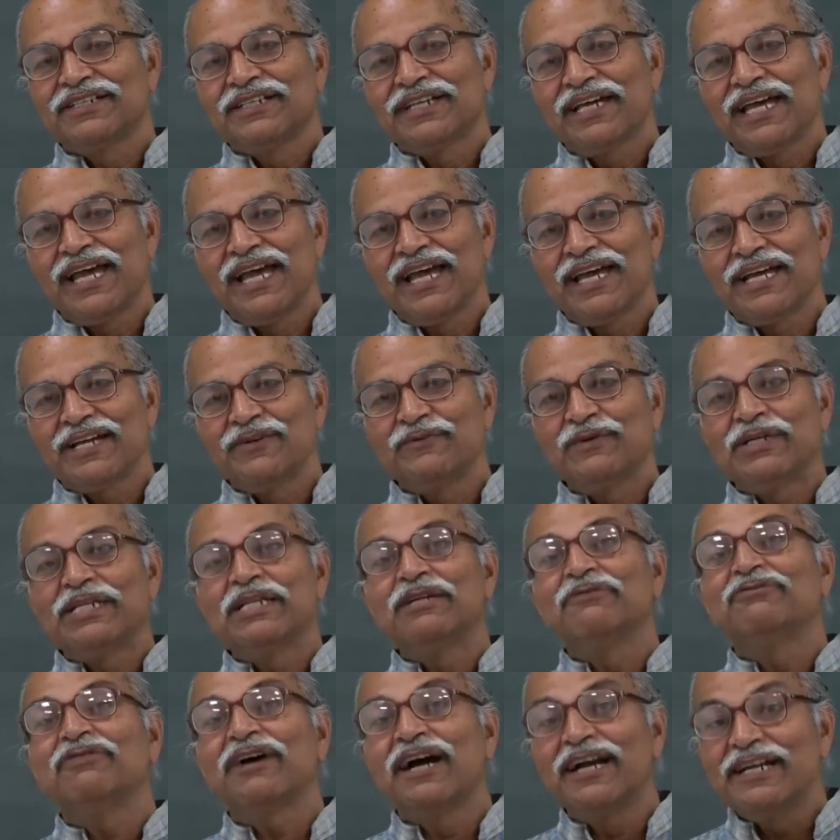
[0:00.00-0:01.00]
and we
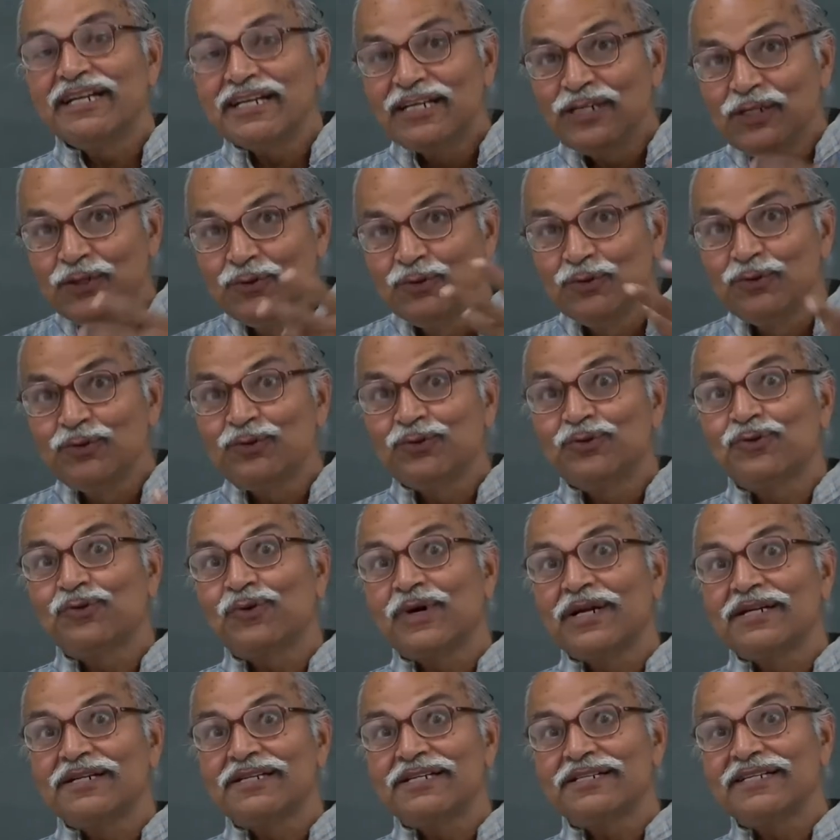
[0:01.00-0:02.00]
defined new
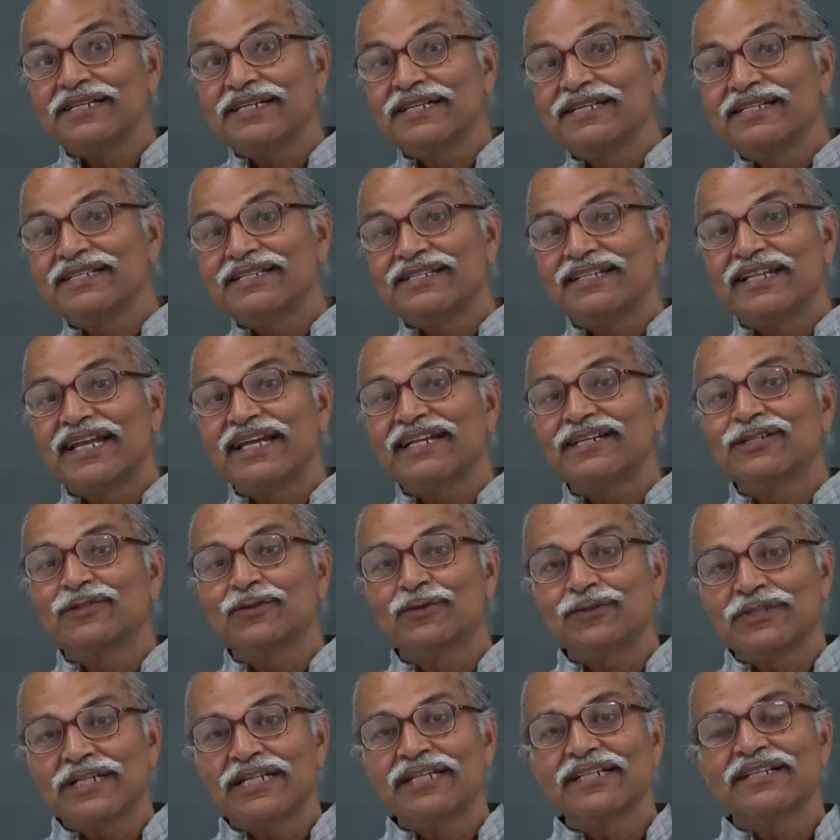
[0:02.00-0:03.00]
quantities like
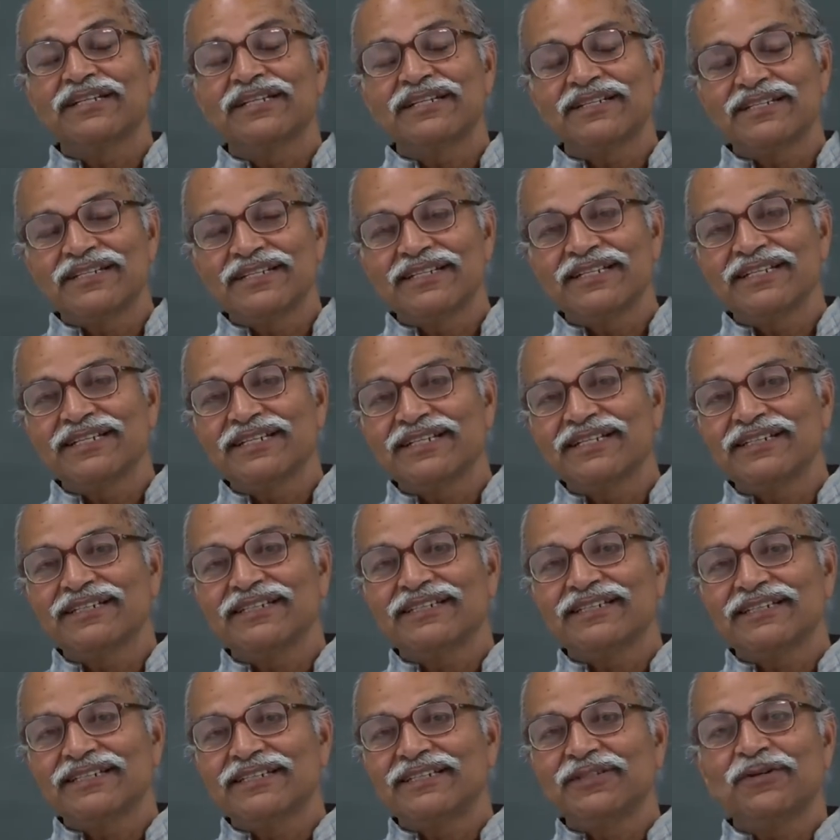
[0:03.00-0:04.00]
total energy
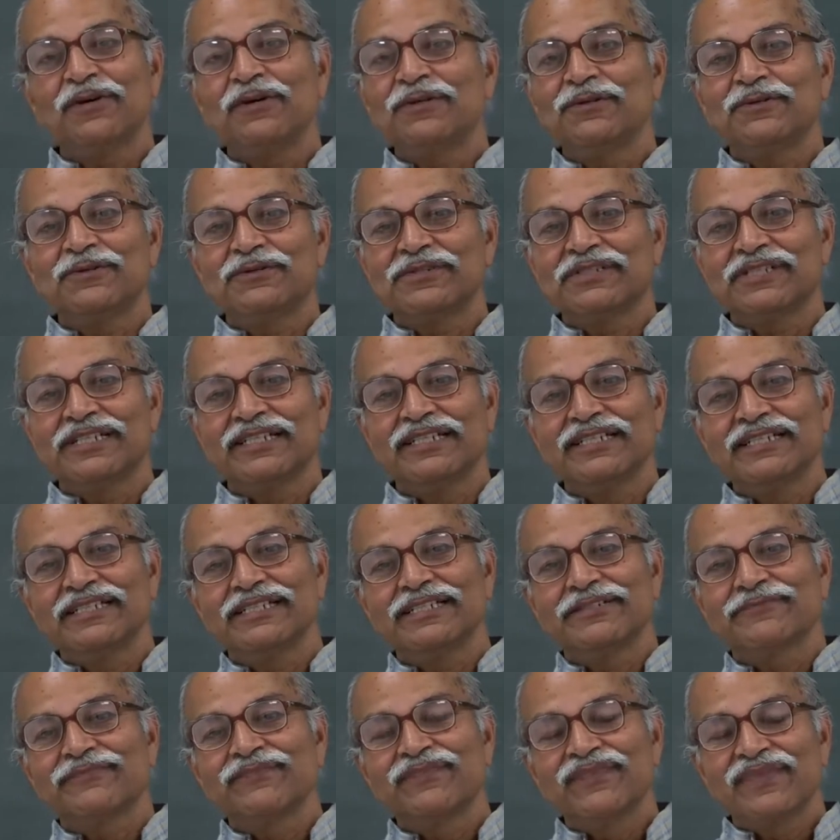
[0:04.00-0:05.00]
and all those
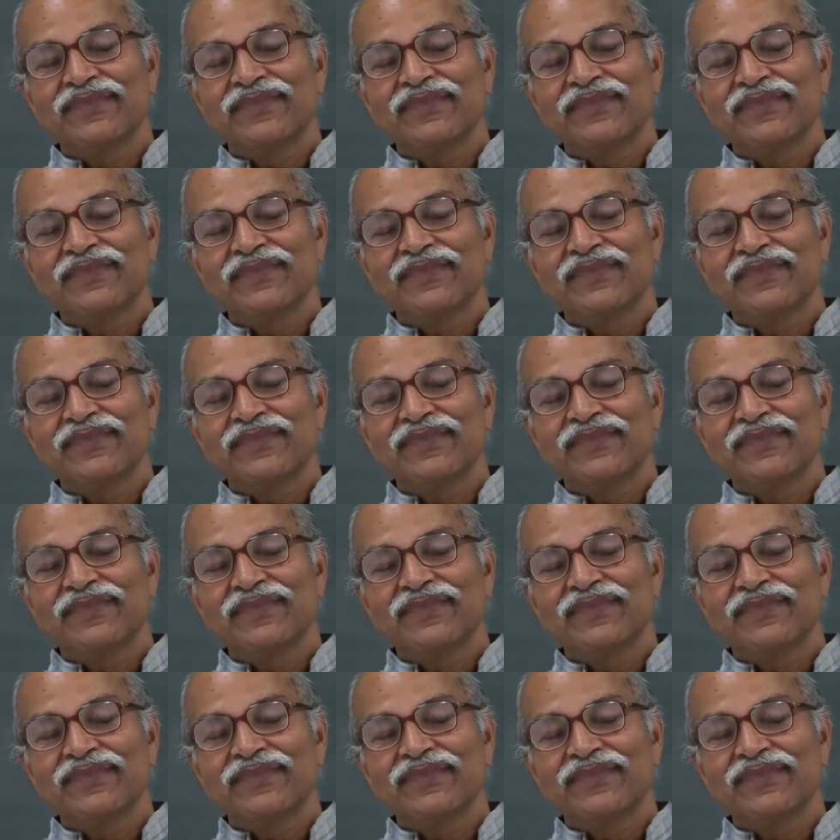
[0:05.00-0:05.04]
things,